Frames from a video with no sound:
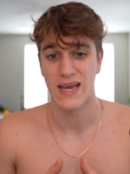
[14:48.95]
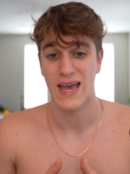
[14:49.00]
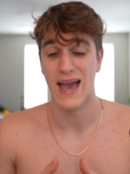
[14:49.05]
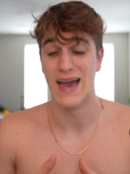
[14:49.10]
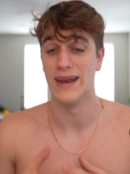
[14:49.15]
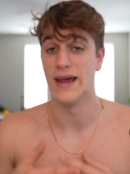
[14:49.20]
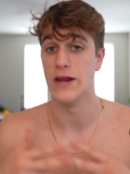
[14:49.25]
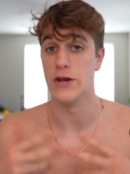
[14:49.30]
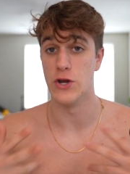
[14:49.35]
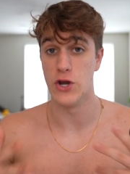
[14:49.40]

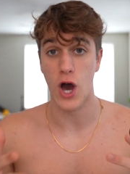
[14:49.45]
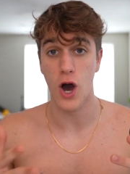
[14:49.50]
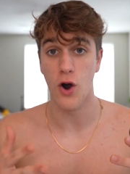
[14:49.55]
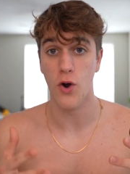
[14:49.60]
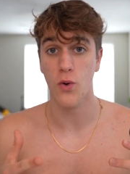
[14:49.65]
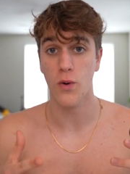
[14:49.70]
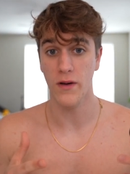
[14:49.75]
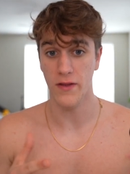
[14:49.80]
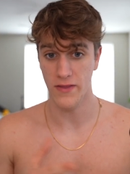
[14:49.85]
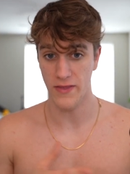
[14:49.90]
And I
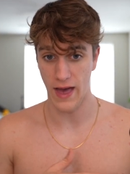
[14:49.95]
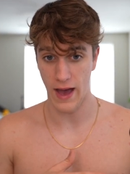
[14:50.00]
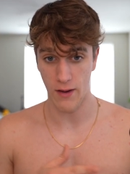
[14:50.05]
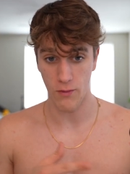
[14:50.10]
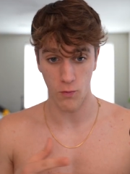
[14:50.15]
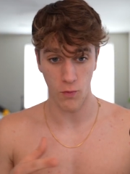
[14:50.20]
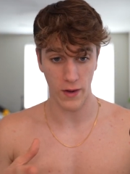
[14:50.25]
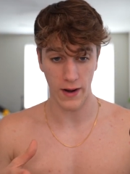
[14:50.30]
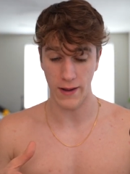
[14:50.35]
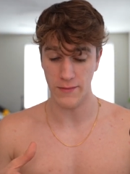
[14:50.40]
know that
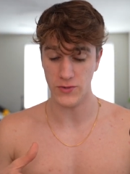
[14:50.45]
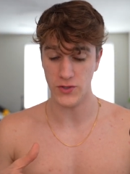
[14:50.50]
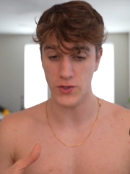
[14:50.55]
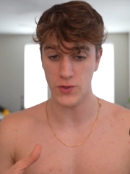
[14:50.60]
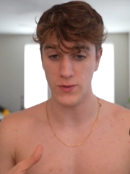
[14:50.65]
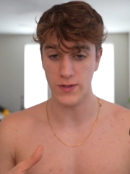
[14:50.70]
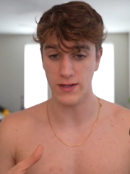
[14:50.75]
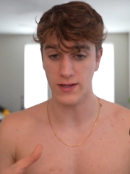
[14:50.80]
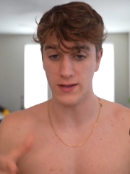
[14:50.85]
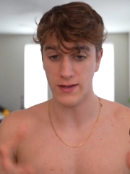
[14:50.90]
what I'm
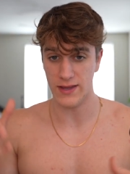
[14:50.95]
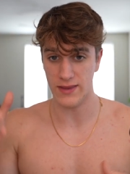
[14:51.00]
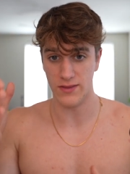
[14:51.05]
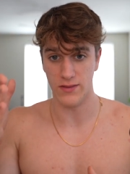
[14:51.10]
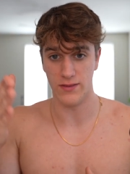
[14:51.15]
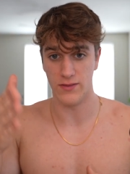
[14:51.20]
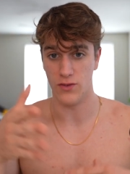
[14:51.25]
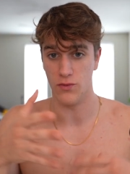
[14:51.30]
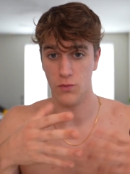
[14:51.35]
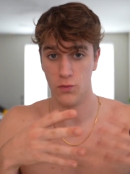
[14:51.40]
doing
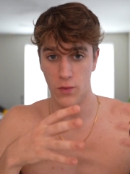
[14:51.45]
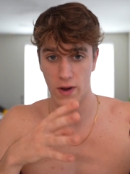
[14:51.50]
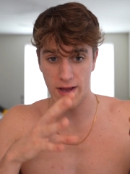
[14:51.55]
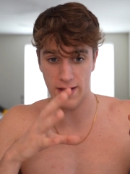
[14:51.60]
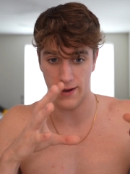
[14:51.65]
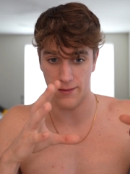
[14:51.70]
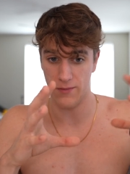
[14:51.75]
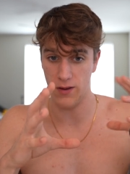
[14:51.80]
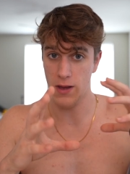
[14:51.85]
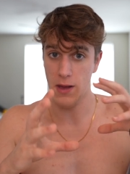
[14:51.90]
and the way
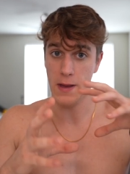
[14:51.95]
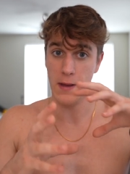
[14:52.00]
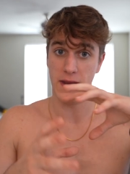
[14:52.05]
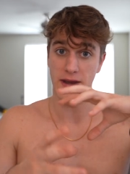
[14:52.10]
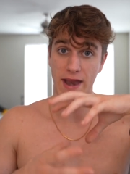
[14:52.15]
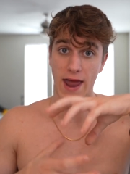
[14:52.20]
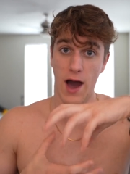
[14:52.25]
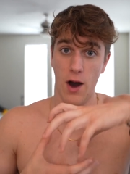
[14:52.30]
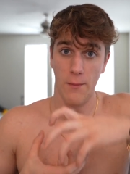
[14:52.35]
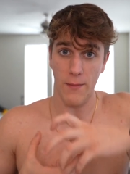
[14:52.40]
I'm
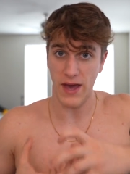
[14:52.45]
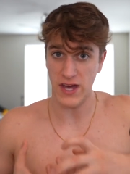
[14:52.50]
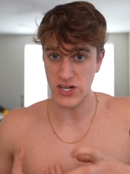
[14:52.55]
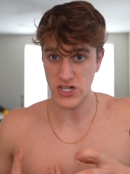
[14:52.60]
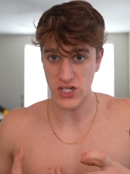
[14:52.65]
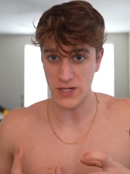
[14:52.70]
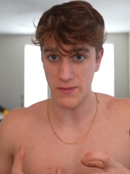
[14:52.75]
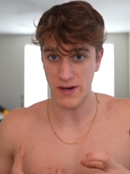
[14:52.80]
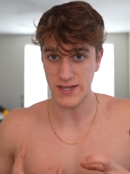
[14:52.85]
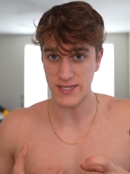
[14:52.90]
now
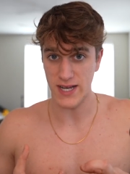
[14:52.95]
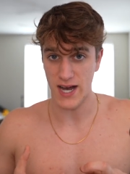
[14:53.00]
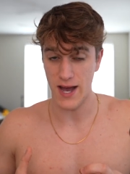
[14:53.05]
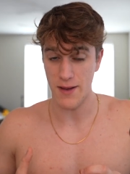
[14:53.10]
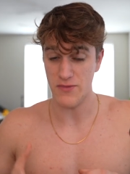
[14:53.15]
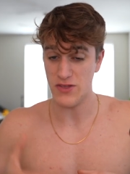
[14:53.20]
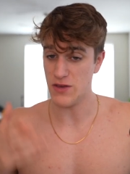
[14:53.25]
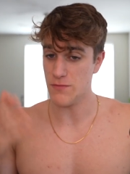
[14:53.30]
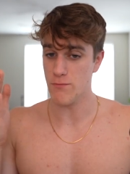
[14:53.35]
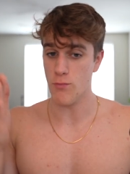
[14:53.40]
managing my
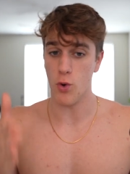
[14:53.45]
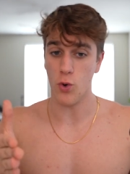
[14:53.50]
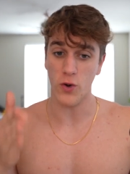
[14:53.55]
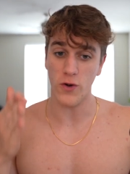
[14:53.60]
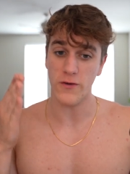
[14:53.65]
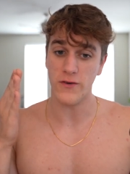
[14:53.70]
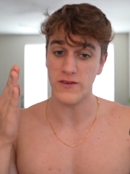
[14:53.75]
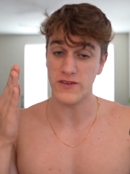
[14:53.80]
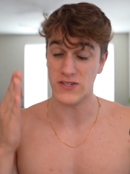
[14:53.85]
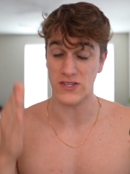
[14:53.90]
time, the
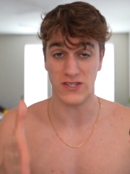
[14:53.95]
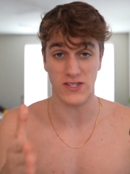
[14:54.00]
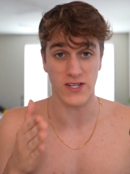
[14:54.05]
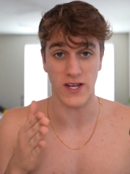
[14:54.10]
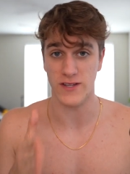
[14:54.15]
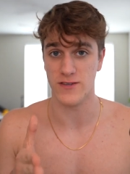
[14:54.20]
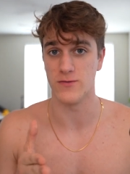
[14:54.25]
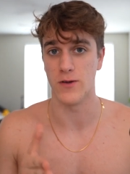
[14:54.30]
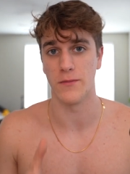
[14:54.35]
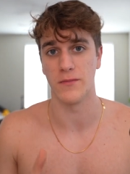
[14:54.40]
more
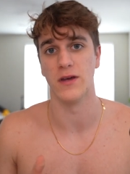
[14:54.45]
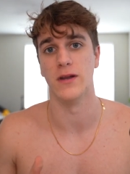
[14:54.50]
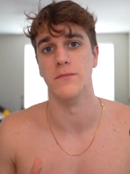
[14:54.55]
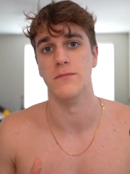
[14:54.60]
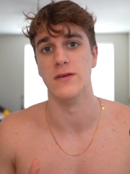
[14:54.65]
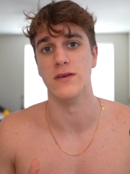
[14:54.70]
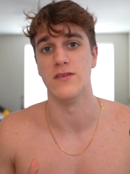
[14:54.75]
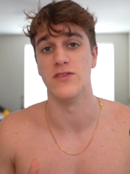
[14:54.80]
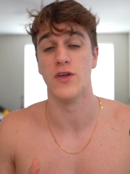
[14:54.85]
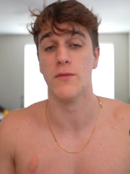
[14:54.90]
successful I'm going to
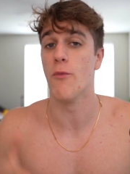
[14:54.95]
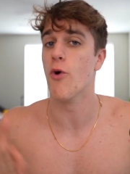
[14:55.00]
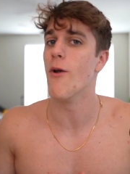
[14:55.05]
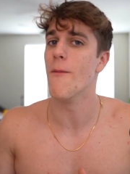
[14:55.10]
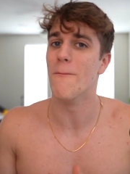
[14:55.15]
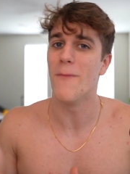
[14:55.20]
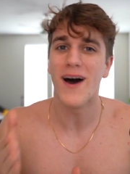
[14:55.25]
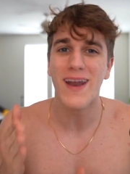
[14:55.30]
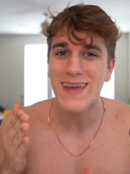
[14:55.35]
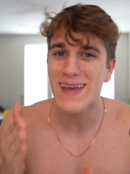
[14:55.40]
be, the more
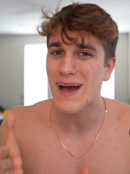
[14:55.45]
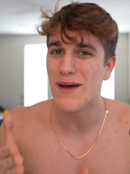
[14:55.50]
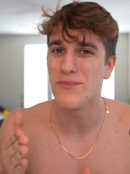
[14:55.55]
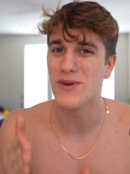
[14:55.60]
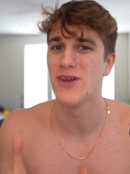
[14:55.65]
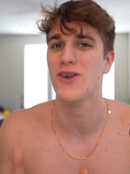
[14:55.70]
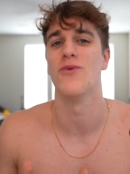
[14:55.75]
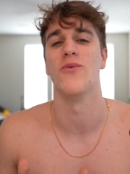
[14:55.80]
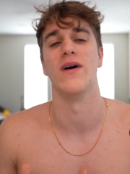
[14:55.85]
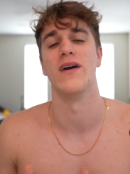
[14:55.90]
money I'm
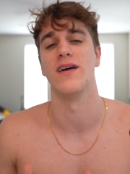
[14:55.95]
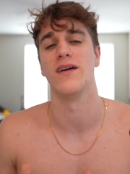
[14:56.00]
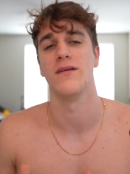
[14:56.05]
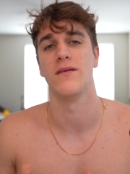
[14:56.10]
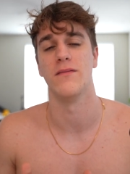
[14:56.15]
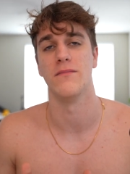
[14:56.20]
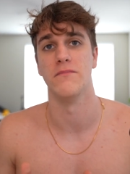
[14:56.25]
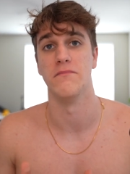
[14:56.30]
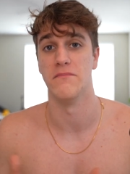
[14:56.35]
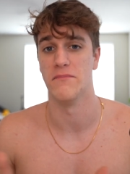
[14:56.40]
going
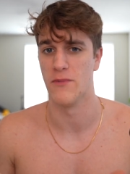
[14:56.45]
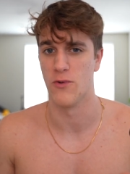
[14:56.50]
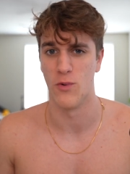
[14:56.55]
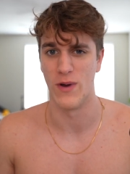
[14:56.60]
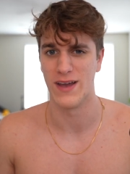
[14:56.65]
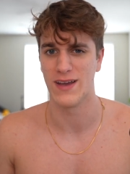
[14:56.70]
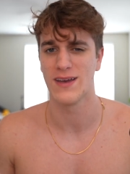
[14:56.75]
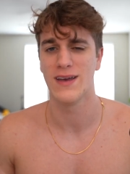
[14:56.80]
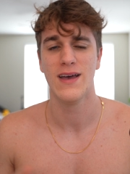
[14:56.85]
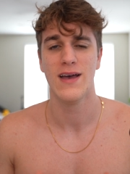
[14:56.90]

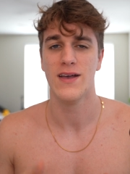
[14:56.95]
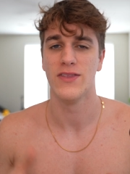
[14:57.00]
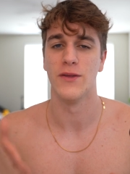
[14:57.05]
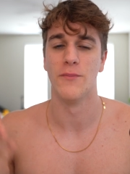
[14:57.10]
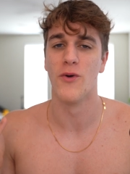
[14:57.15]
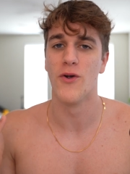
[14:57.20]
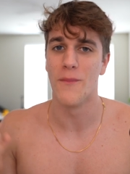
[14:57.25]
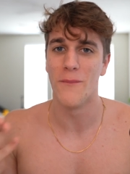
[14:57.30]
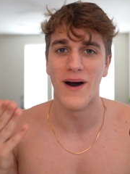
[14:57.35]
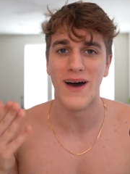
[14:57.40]

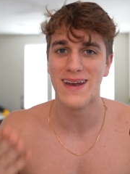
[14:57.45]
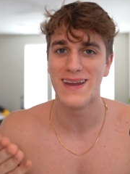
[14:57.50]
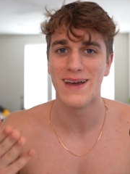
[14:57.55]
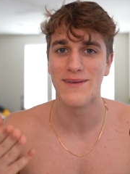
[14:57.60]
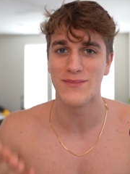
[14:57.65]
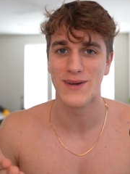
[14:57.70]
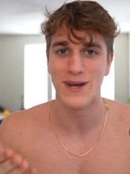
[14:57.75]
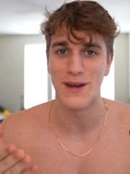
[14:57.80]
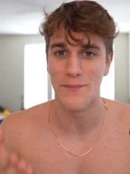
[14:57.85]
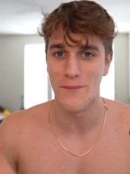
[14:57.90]

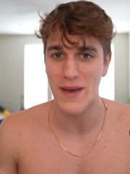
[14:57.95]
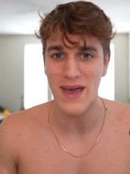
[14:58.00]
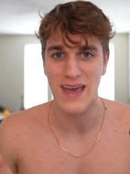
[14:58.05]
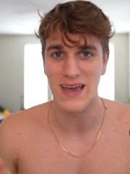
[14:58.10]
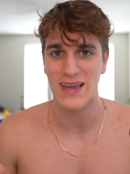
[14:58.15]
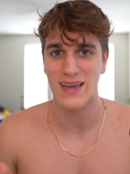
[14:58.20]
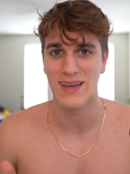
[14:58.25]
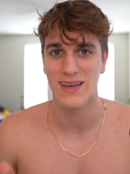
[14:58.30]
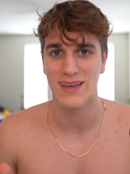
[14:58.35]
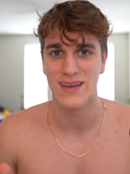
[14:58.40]
to
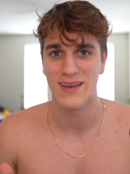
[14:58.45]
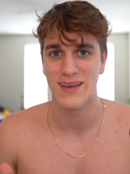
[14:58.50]
make,